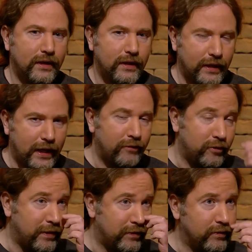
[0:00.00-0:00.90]
the
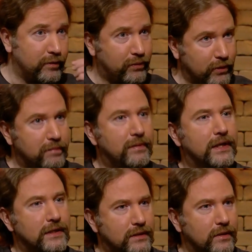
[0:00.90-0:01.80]
aftermath of the port
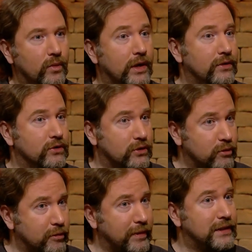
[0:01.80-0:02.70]
blast and why there's no
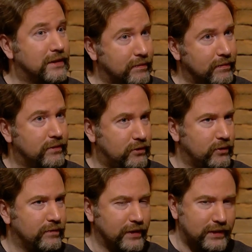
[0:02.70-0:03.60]
momentum to
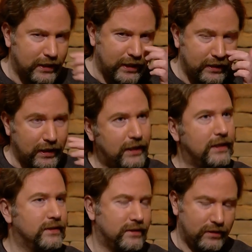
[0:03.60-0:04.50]
investigate, at
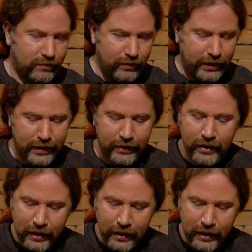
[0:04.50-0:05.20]
least right now.